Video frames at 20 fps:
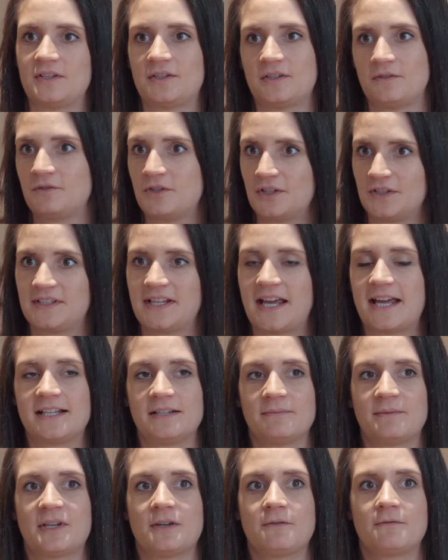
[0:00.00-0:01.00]
As you've just
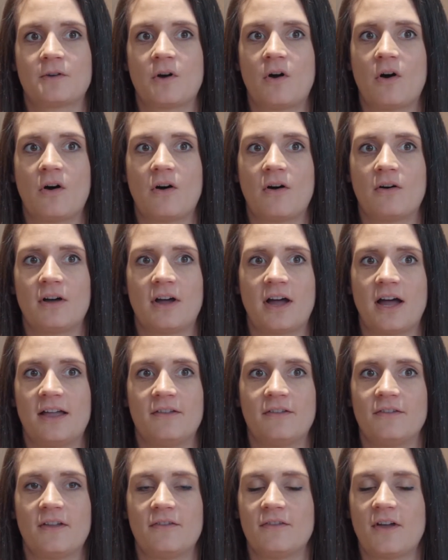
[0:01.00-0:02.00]
said, I mean, you've got
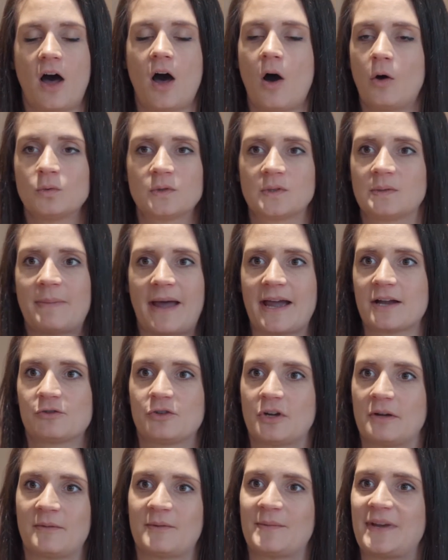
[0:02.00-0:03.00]
a whole spectrum.